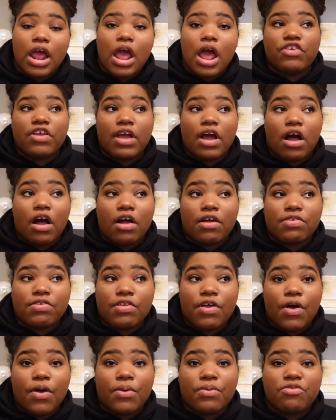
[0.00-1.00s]
She
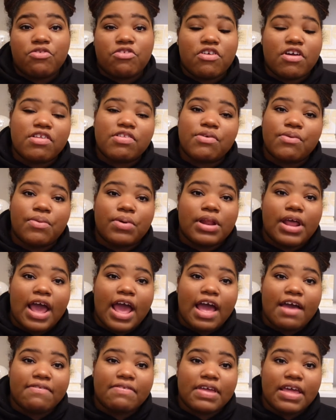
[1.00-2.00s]
also doesn't want to
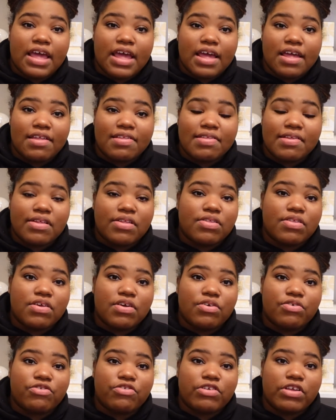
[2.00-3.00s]
have kids
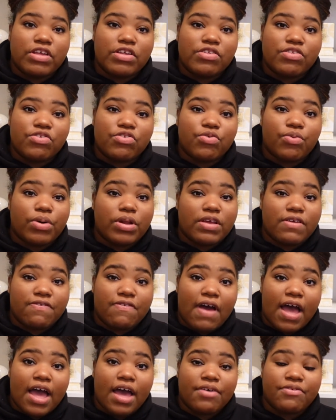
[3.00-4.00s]
until she's
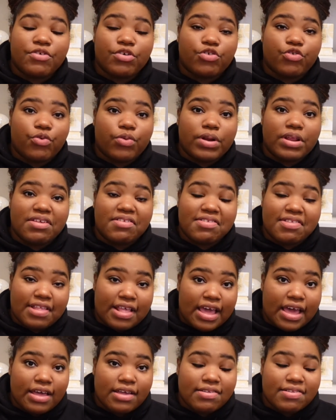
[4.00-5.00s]
25 or
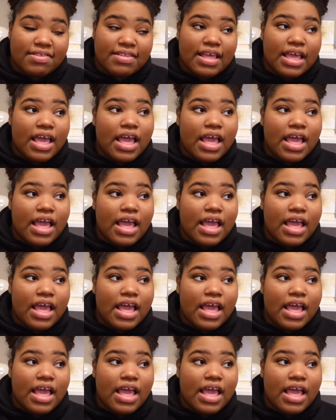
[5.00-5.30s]
26.